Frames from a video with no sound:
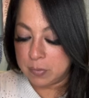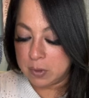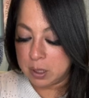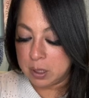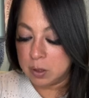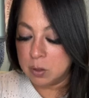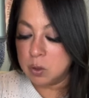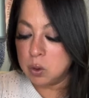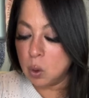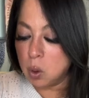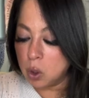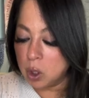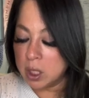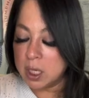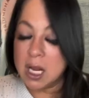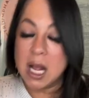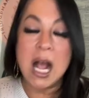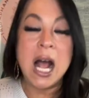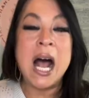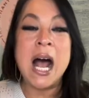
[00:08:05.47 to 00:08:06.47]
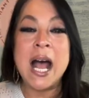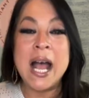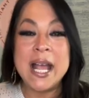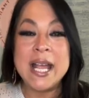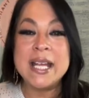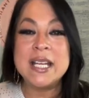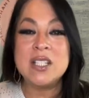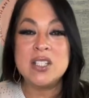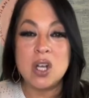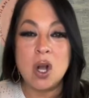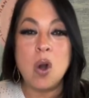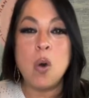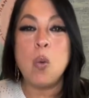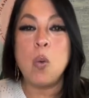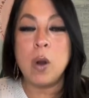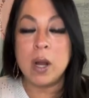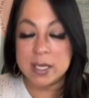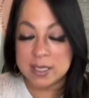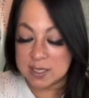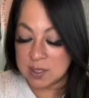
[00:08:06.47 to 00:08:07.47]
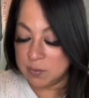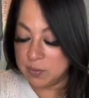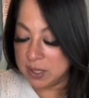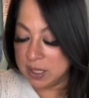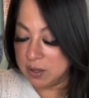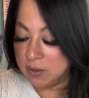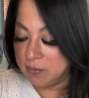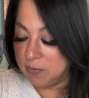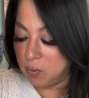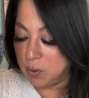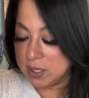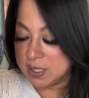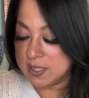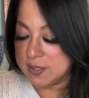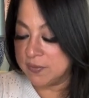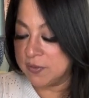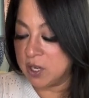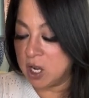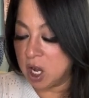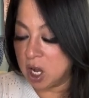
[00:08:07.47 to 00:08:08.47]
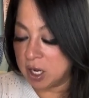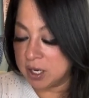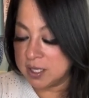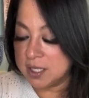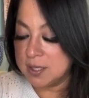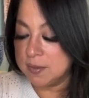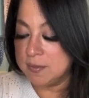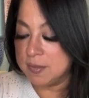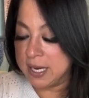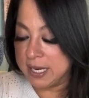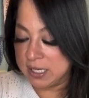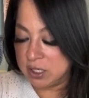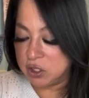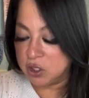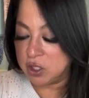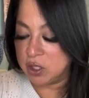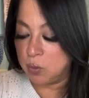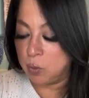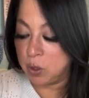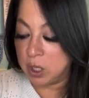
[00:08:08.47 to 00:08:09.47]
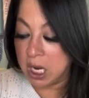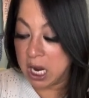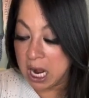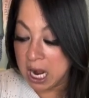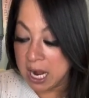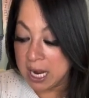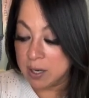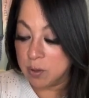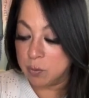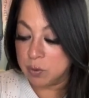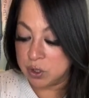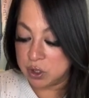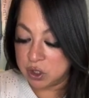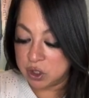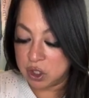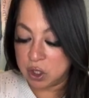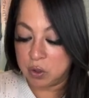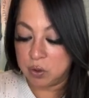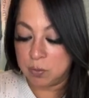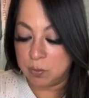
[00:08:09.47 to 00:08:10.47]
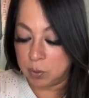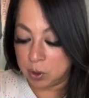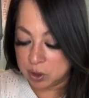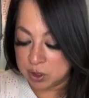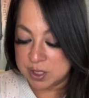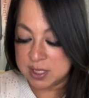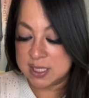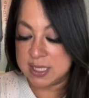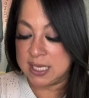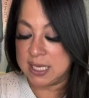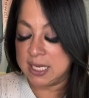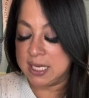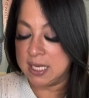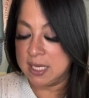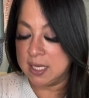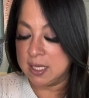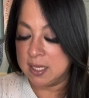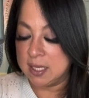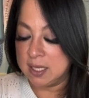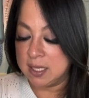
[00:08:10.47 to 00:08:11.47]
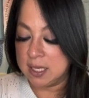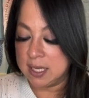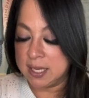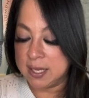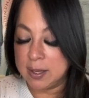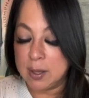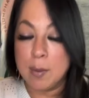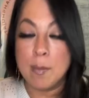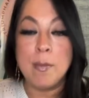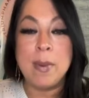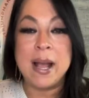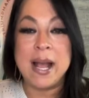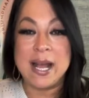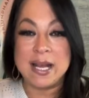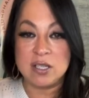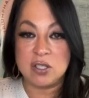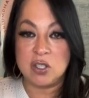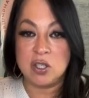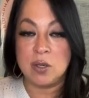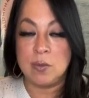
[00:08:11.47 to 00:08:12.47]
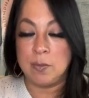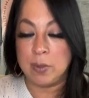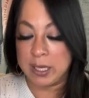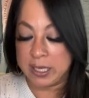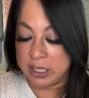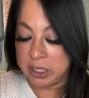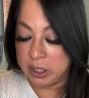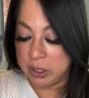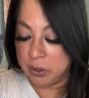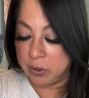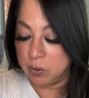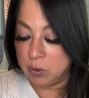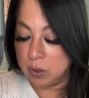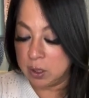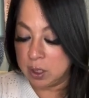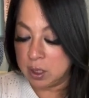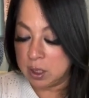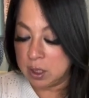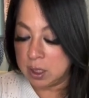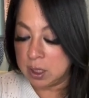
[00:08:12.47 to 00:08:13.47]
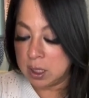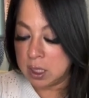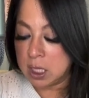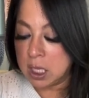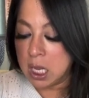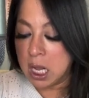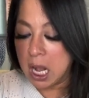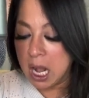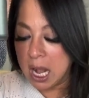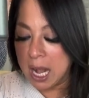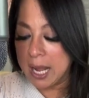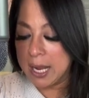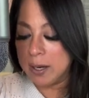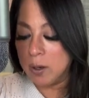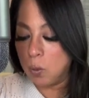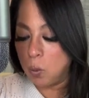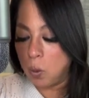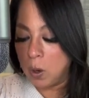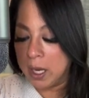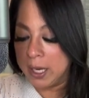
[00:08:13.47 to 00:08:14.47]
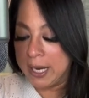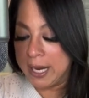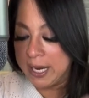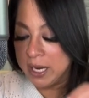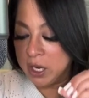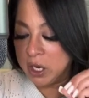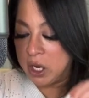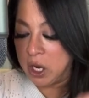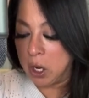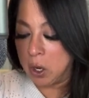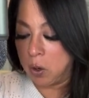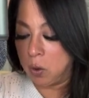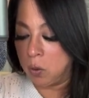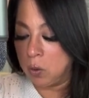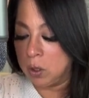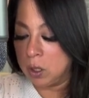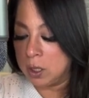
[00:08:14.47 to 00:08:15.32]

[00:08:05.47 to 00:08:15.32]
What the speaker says: Lord, I don't want to be the voice of condemnation when I was shown mercy and compassion by you. I want and know